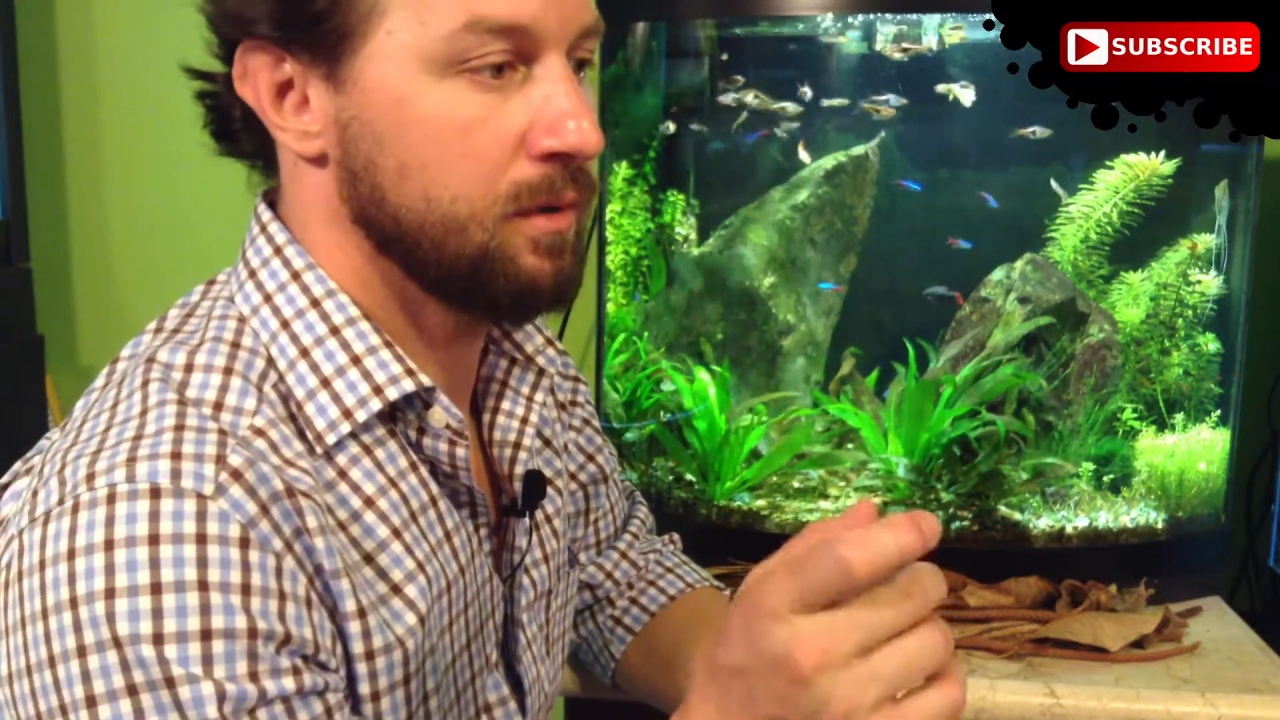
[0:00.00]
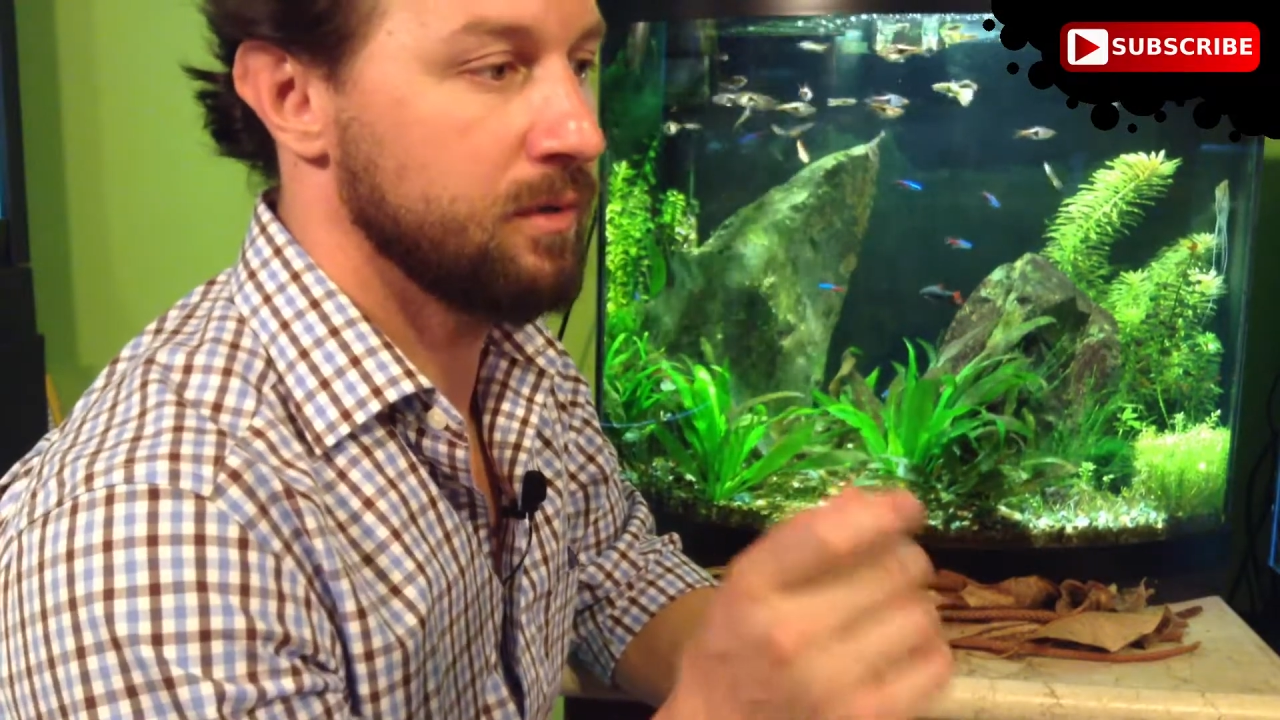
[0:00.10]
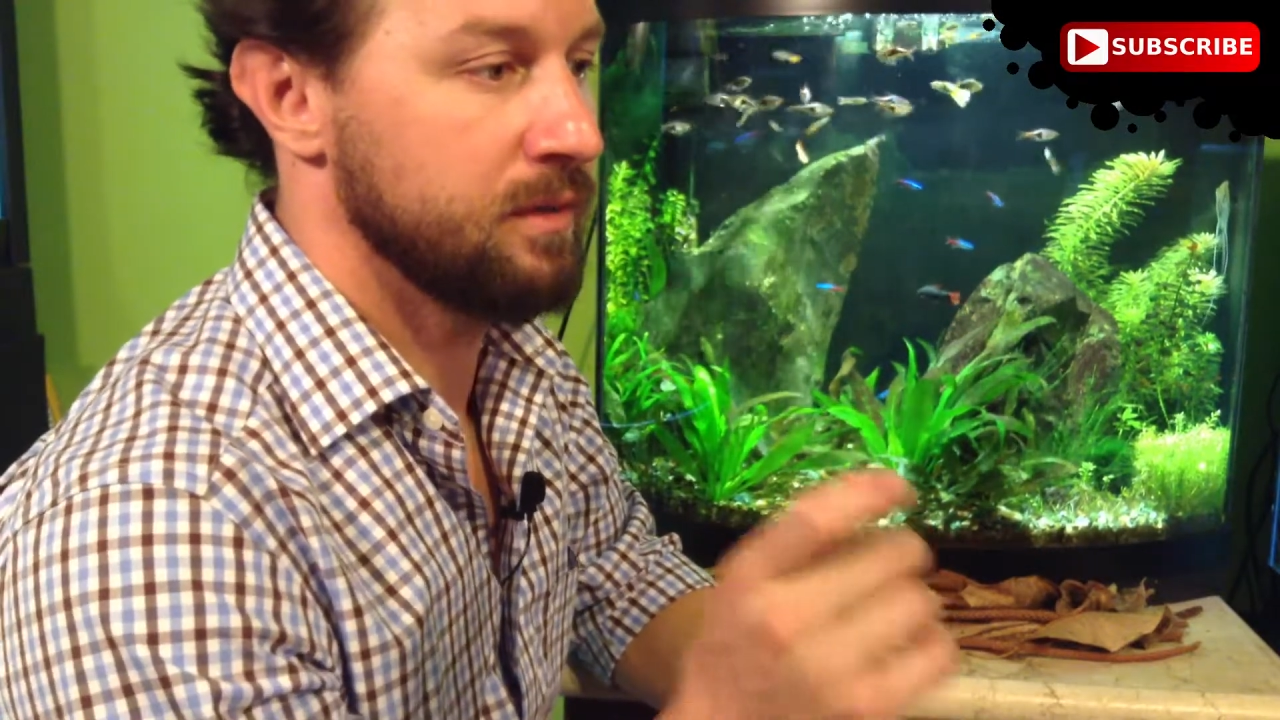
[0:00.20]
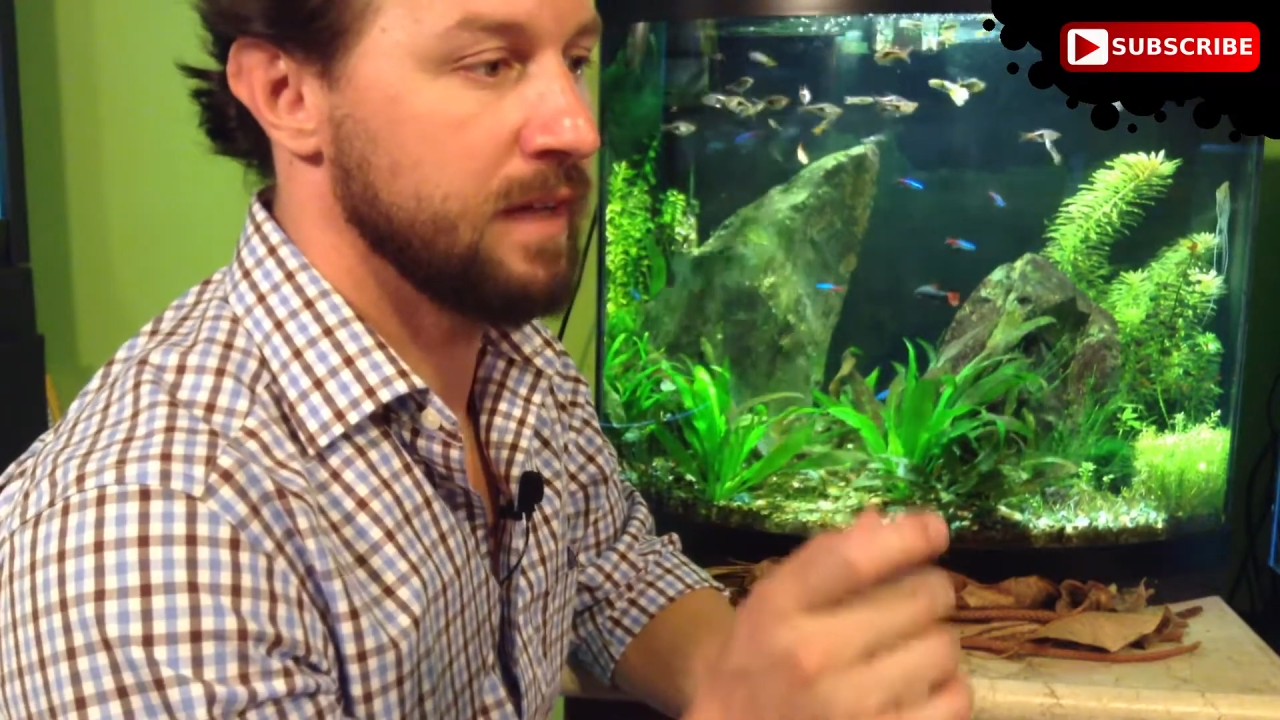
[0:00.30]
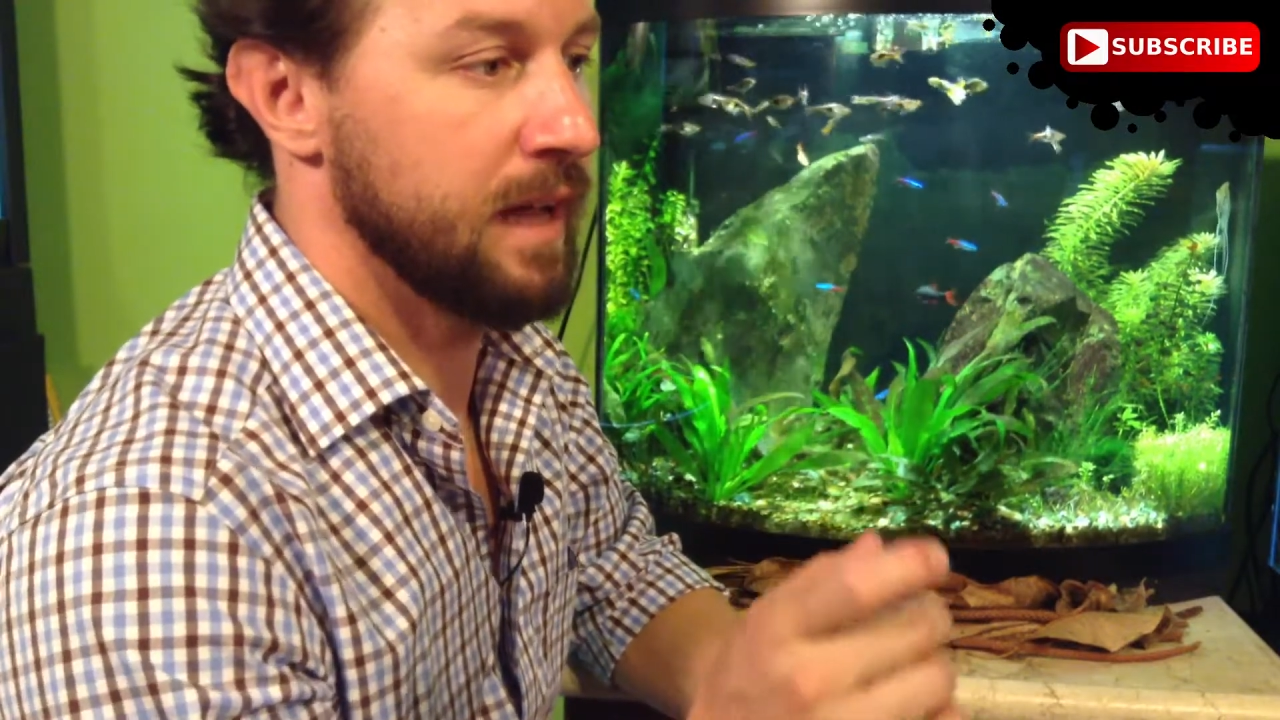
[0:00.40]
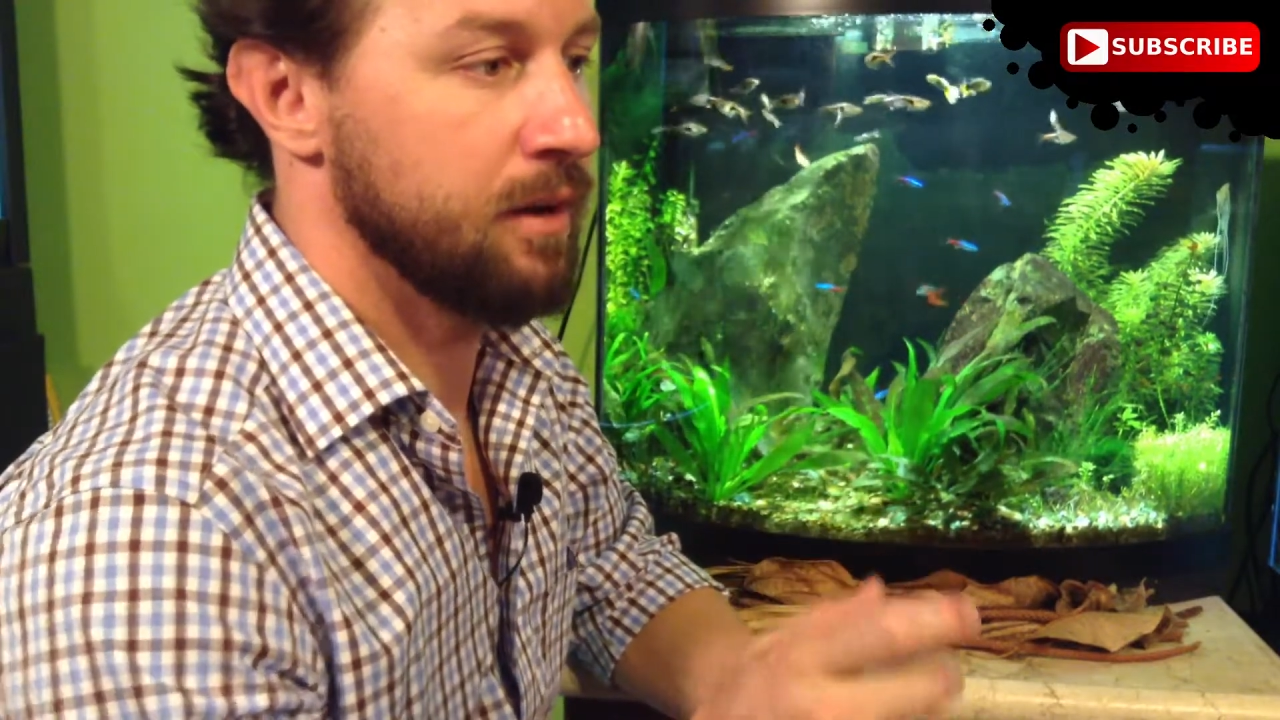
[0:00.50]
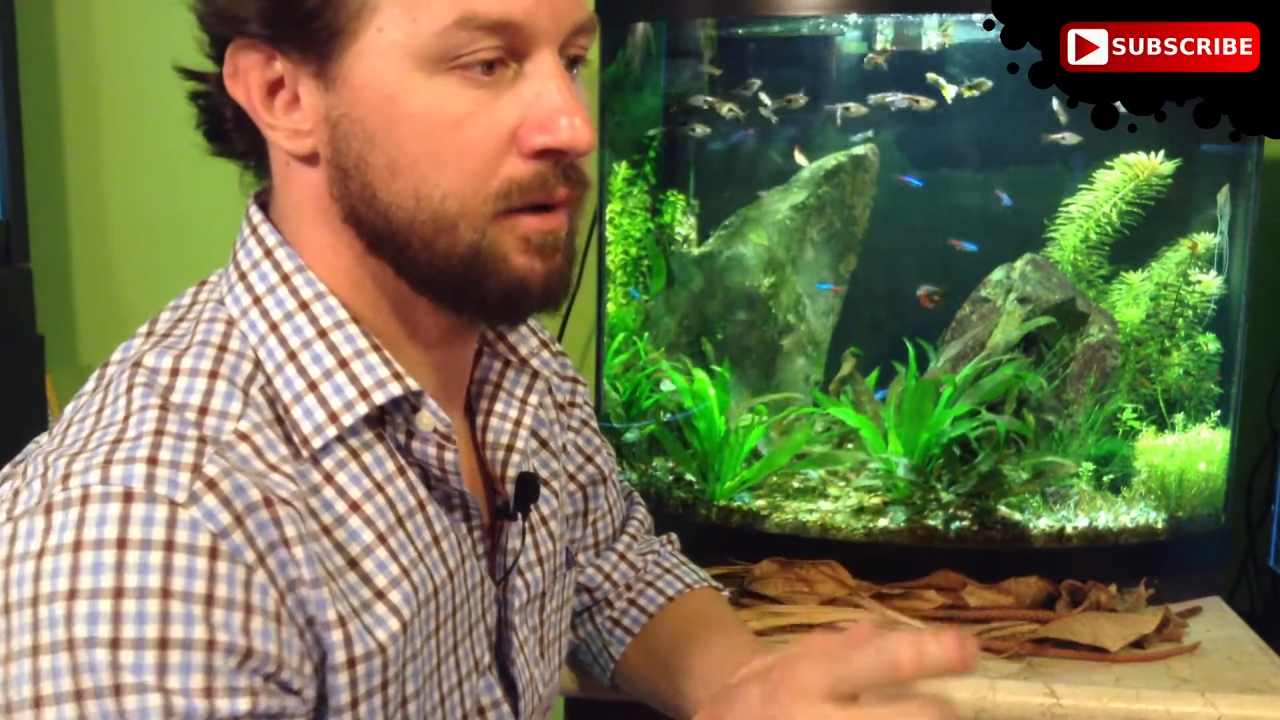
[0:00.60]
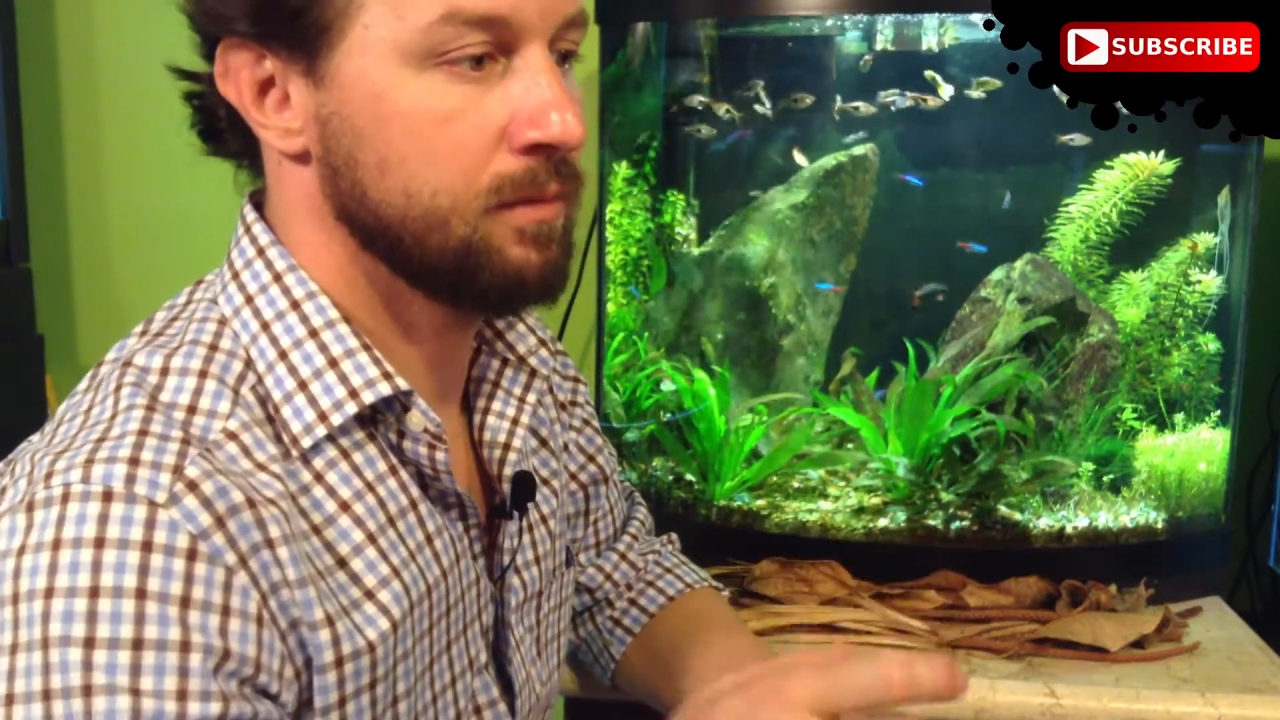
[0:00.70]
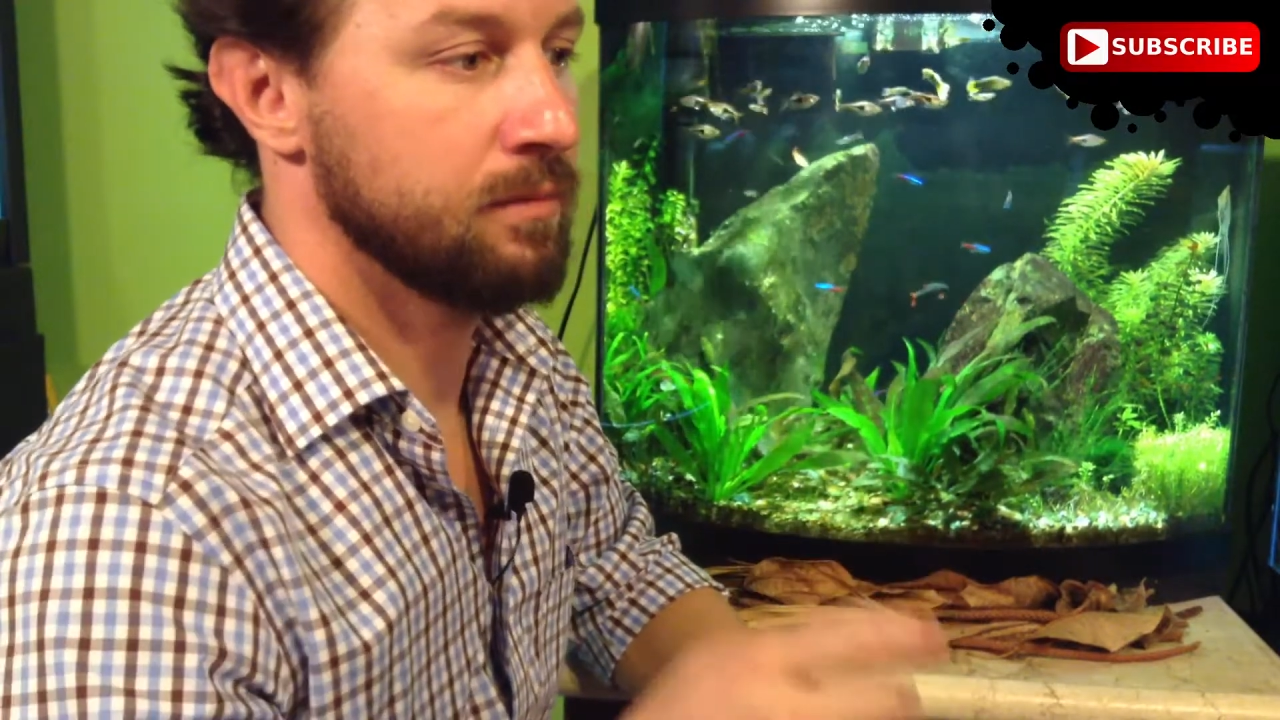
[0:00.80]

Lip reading: nano